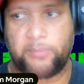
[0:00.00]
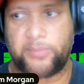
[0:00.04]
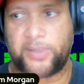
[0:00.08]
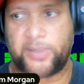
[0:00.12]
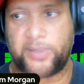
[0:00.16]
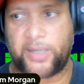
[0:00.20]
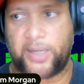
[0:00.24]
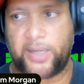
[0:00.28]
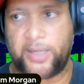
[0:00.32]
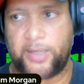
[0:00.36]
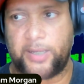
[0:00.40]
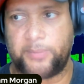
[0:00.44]

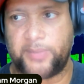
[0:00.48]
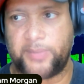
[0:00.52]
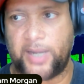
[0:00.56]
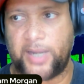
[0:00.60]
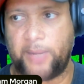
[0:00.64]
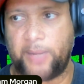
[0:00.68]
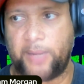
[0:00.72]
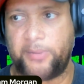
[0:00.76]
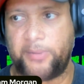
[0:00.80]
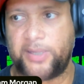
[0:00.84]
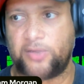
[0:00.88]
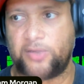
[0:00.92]
But um,
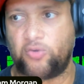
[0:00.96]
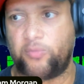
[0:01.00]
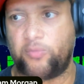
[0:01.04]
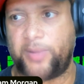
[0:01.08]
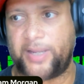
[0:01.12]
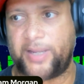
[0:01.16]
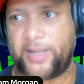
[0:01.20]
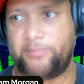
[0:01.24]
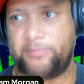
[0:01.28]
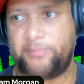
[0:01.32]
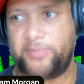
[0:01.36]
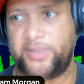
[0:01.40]
yeah, I'll probably go
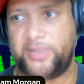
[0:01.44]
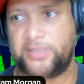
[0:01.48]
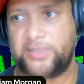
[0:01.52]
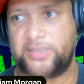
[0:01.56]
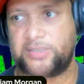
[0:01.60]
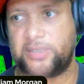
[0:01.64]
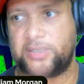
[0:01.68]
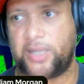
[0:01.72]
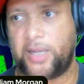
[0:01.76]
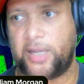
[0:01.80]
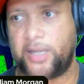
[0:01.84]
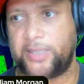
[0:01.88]
back and
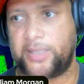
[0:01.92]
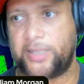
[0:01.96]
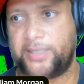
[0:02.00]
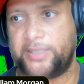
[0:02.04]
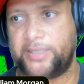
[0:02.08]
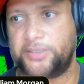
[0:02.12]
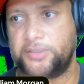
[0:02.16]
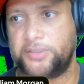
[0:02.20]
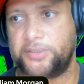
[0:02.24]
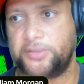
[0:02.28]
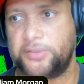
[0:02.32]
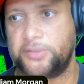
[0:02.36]
binge uh,
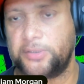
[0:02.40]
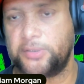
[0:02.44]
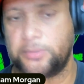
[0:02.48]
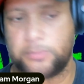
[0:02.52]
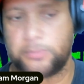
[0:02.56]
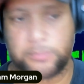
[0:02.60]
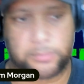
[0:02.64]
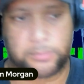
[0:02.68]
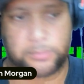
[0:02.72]
Legends.